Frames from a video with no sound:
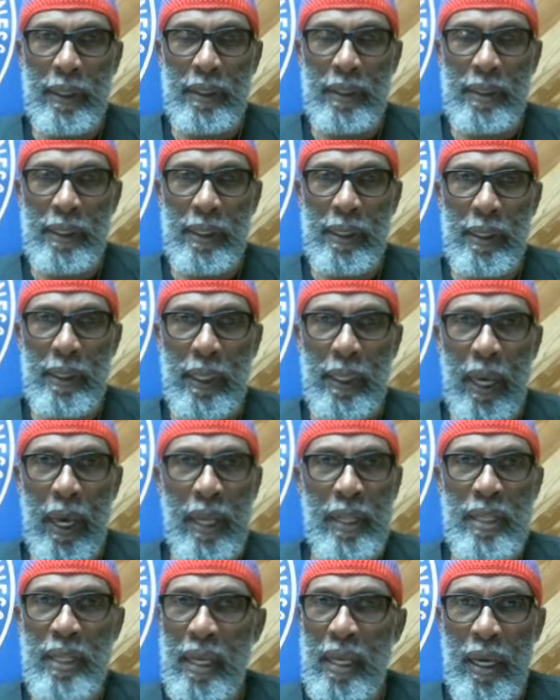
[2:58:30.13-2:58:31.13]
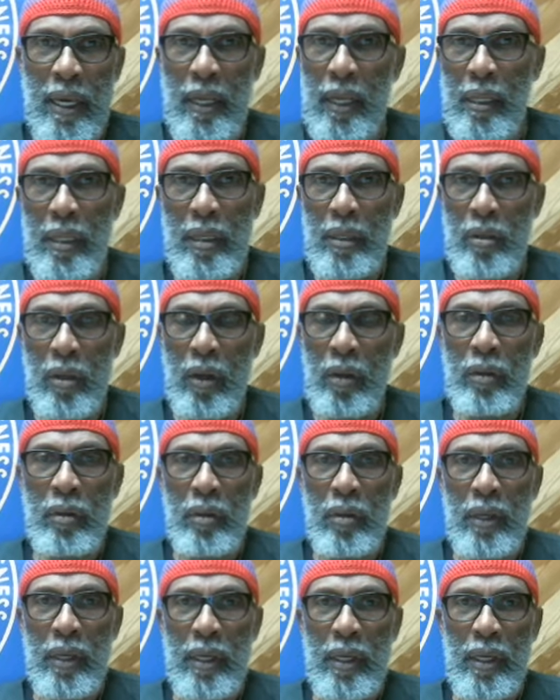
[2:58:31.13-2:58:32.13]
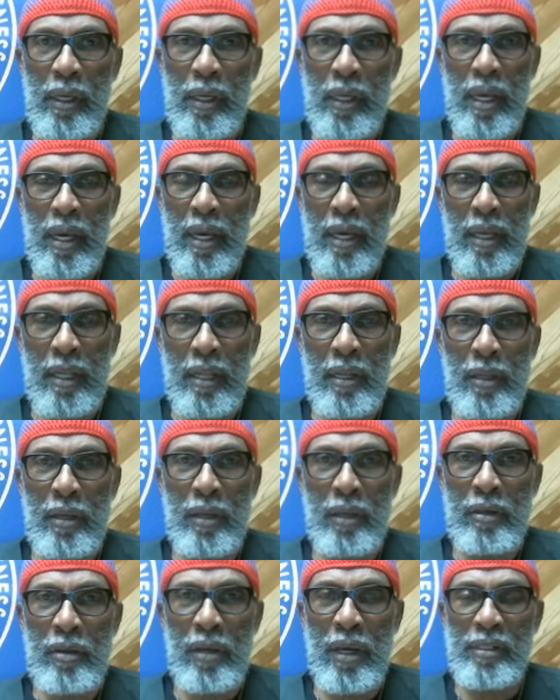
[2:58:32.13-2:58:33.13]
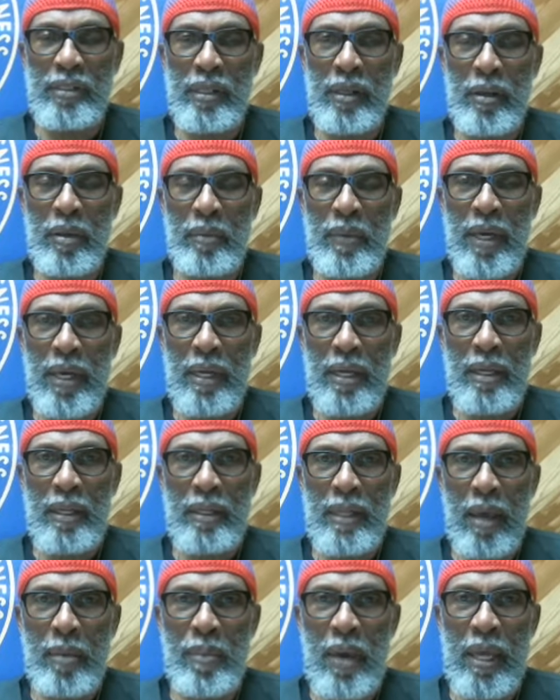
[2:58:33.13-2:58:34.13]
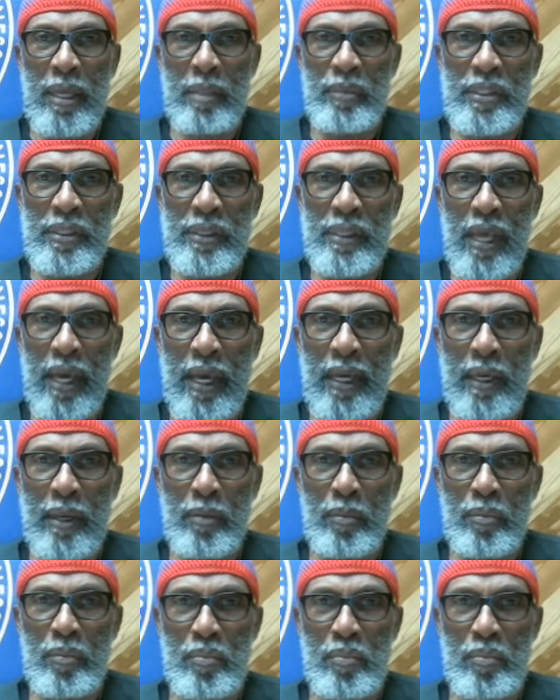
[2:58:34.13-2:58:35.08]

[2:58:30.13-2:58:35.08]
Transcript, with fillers: See? And then, you know, again, you understand what I mean? They made a mistake.